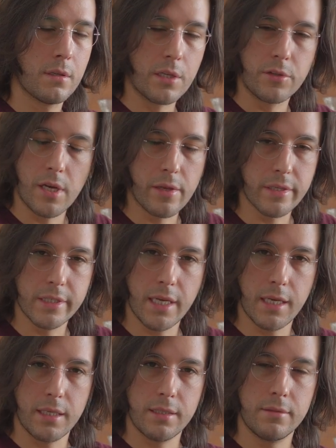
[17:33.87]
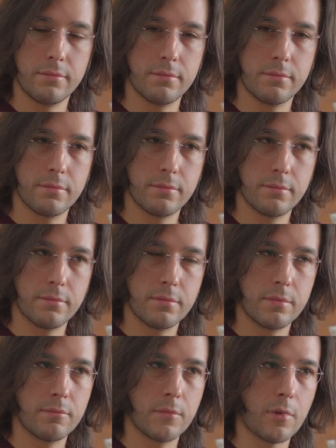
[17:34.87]
At the end of the day,
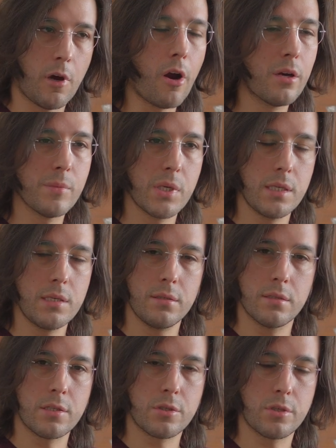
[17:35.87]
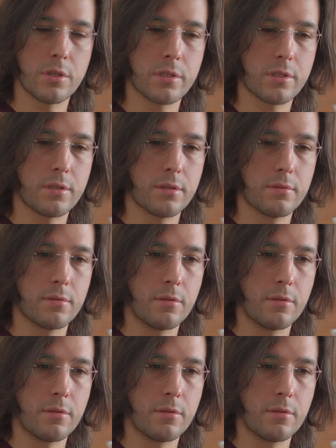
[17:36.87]
harmony is just